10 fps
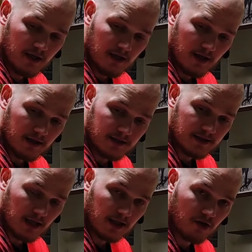and
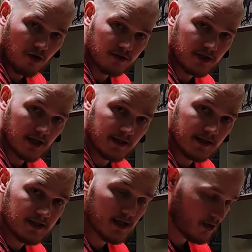static holds like
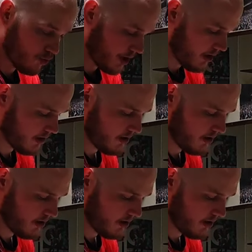this, we